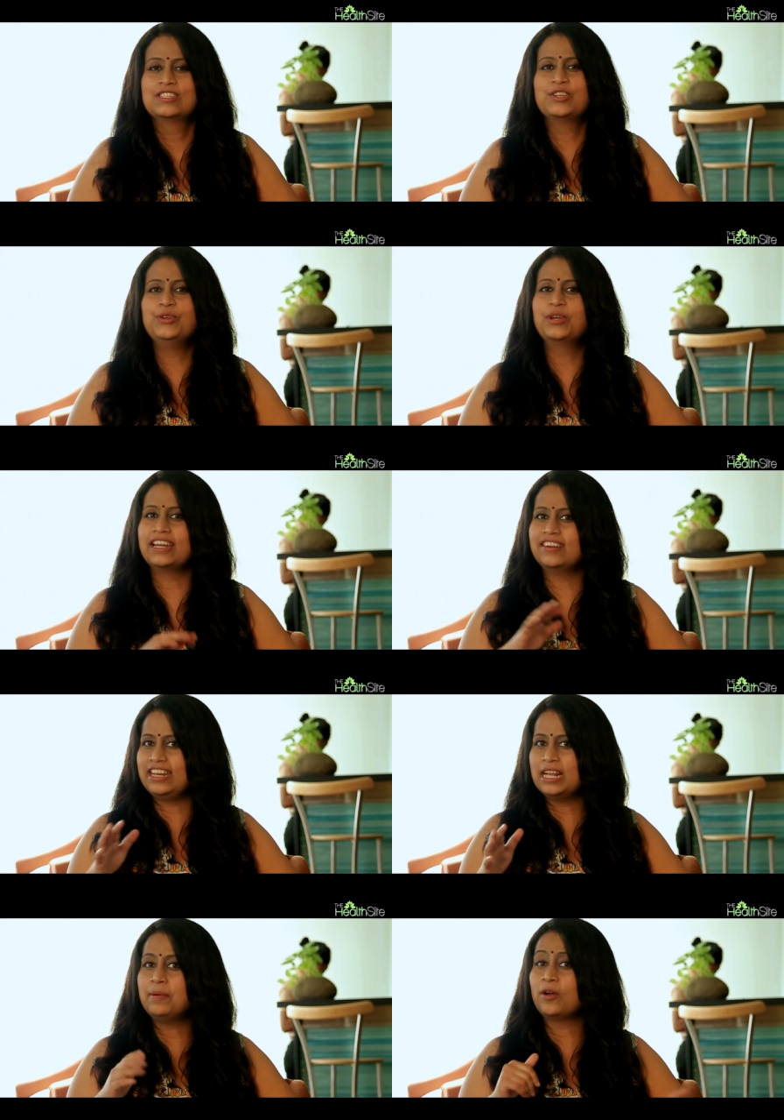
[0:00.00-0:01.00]
So you can
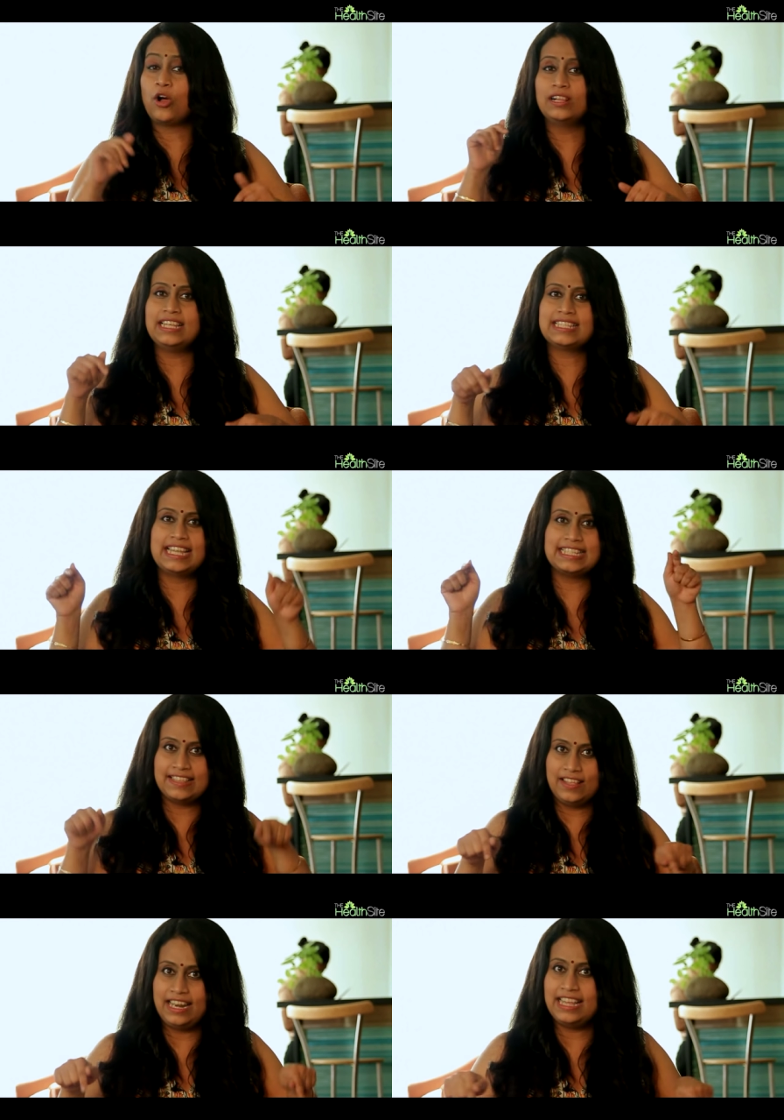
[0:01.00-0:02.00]
read up all these things
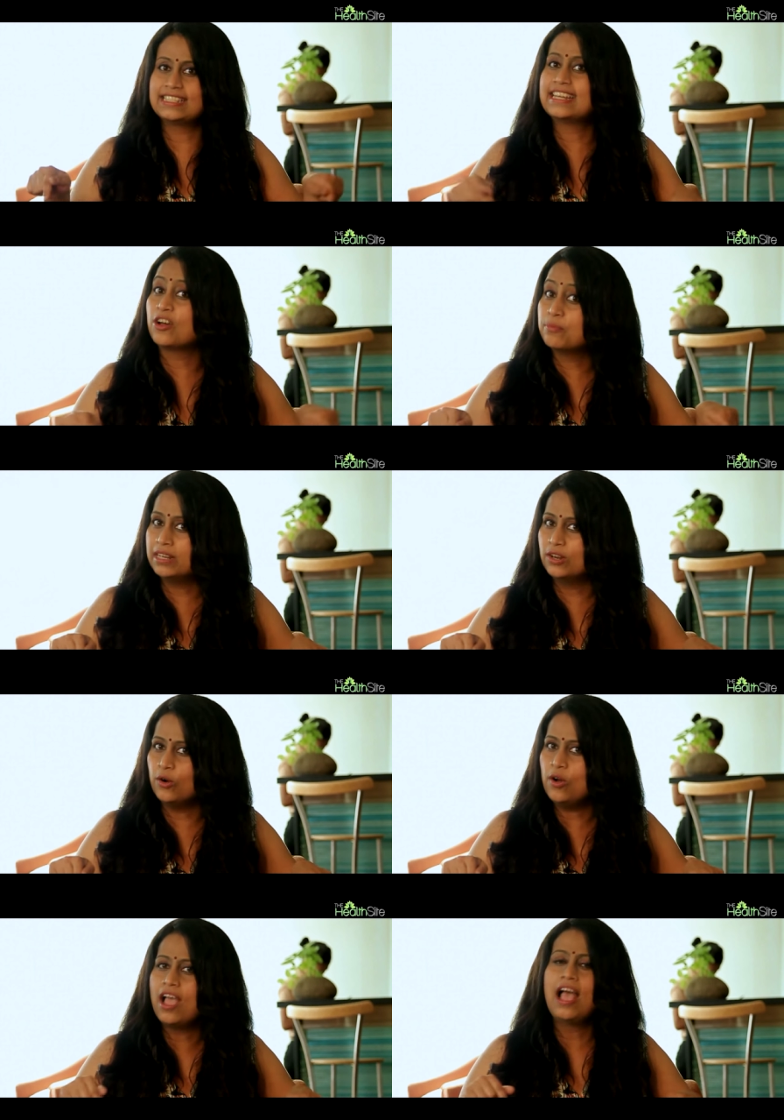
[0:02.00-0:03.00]
in the links down
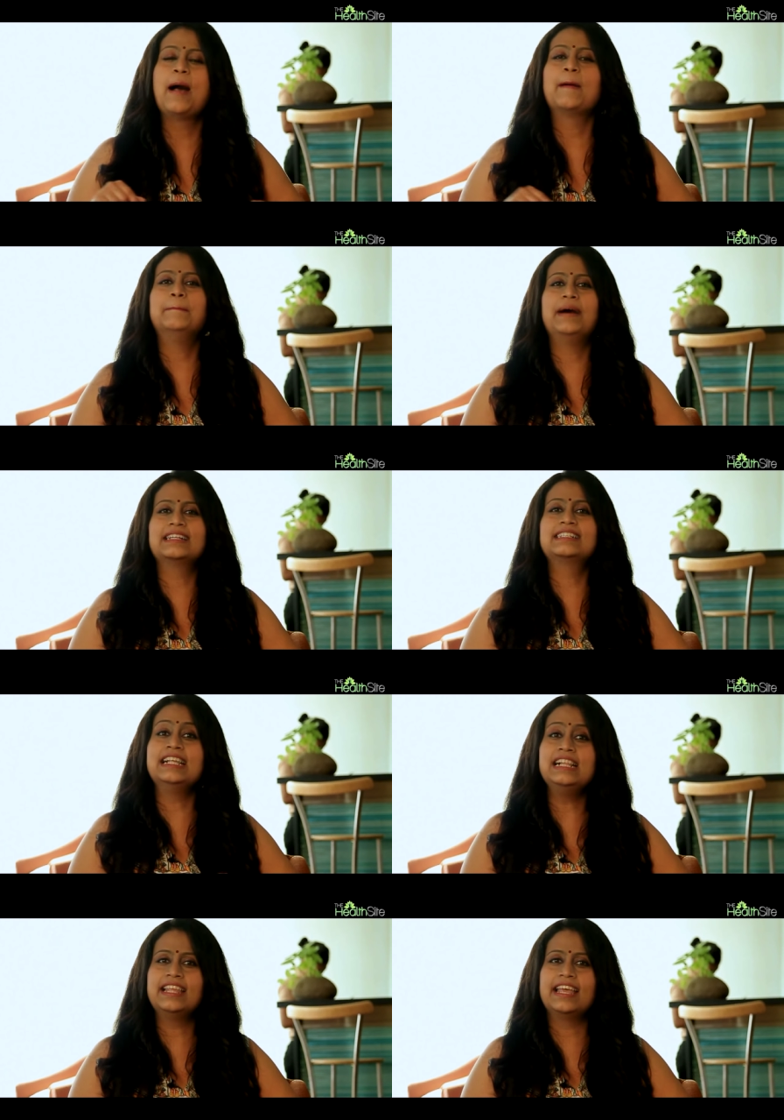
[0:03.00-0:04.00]
below. But
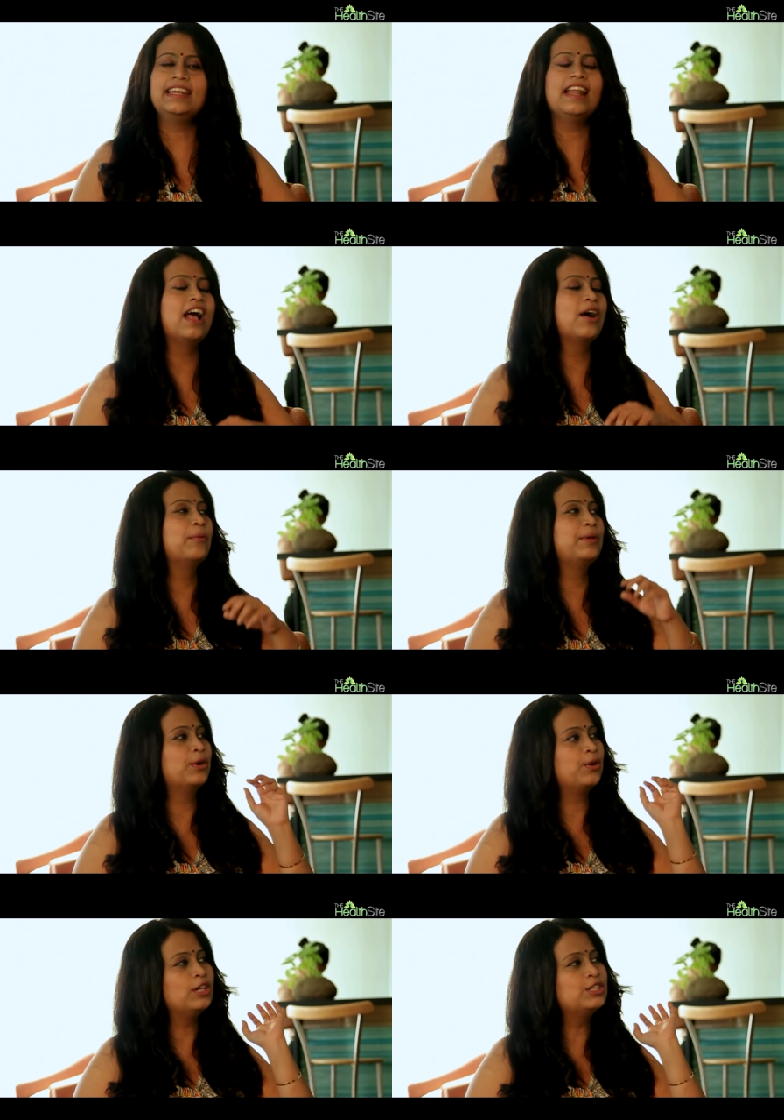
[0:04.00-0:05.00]
till then, we
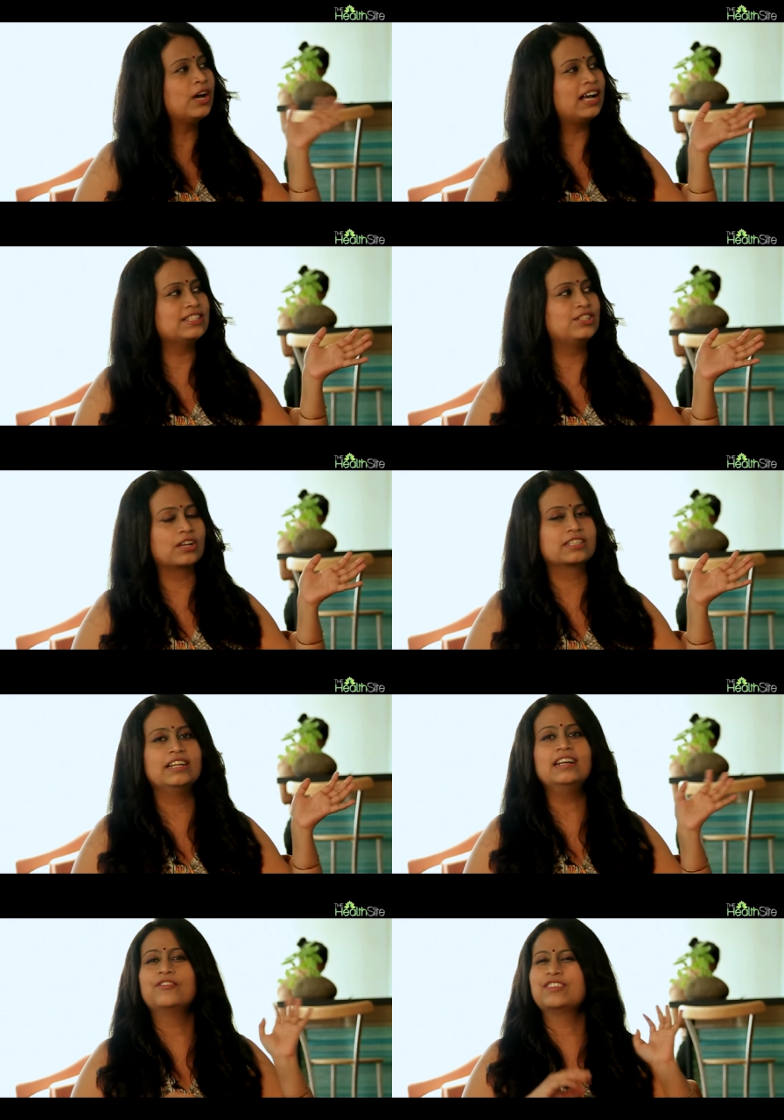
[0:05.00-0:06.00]
want to also ask
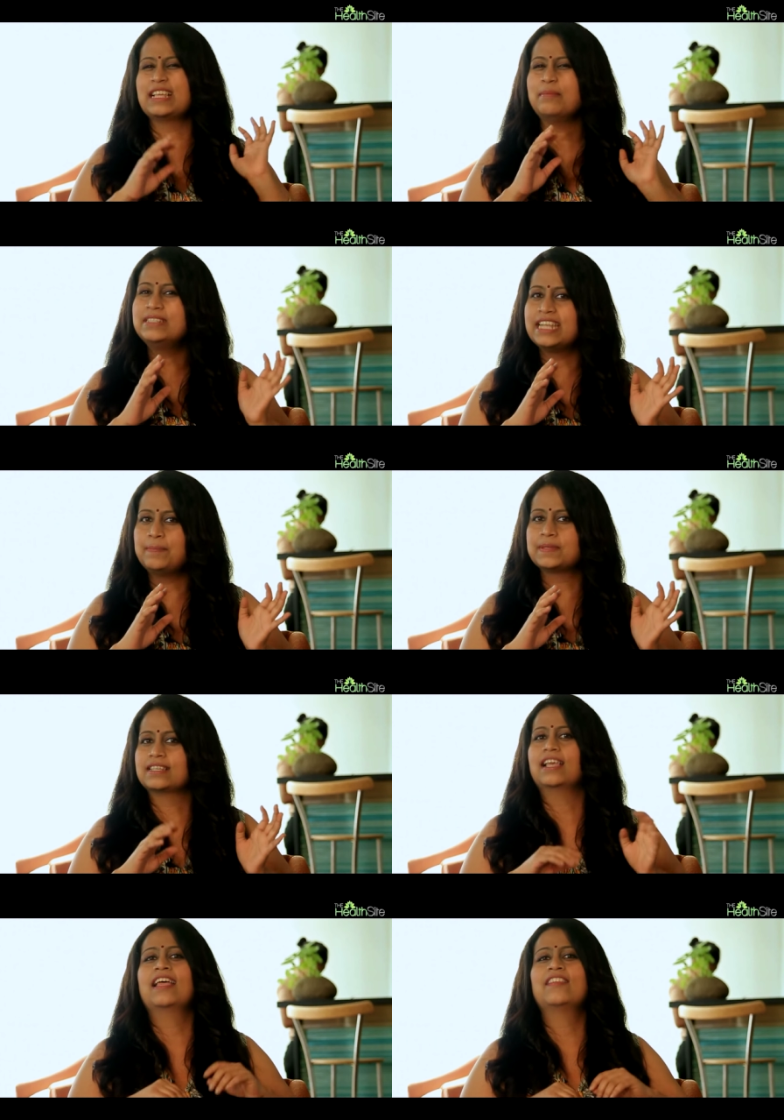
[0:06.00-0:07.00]
doctor for some
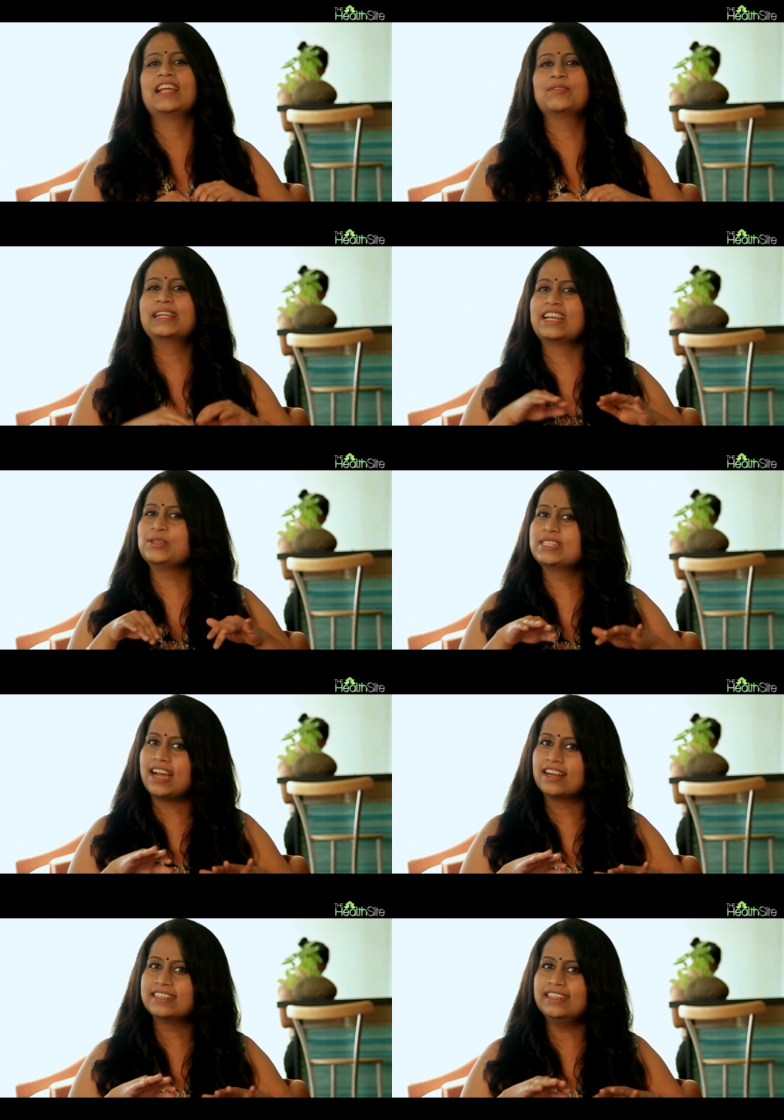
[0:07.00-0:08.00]
tips that will get you
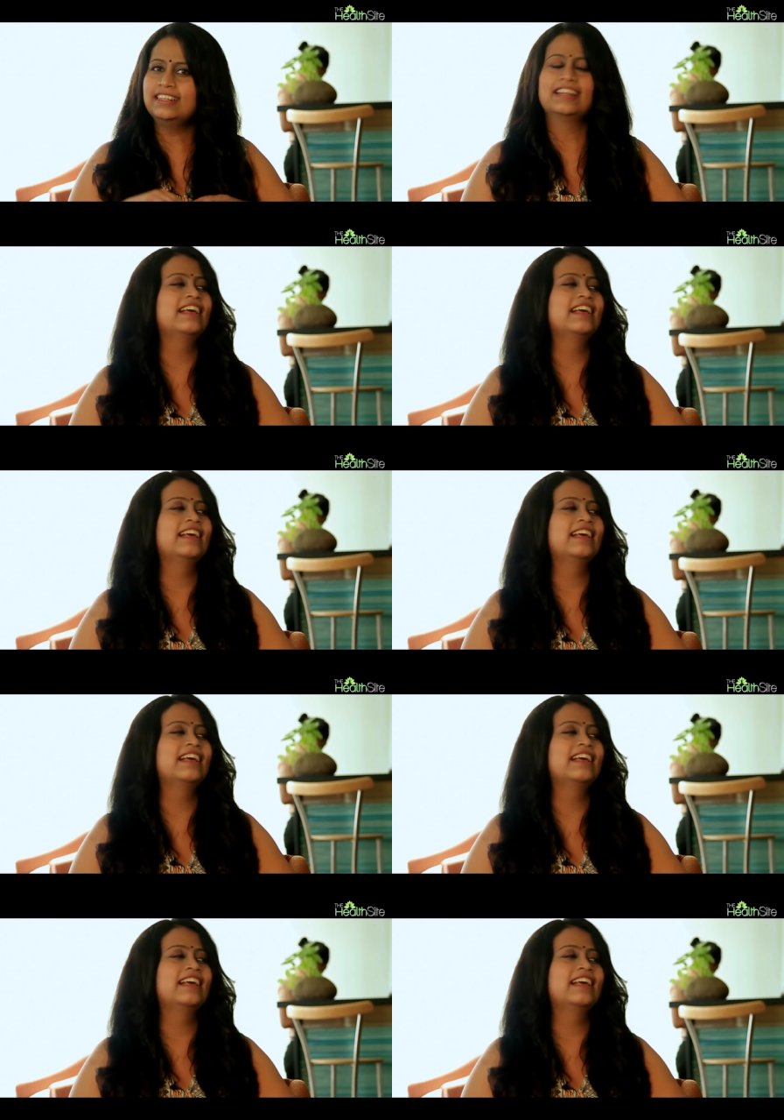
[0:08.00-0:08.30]
started.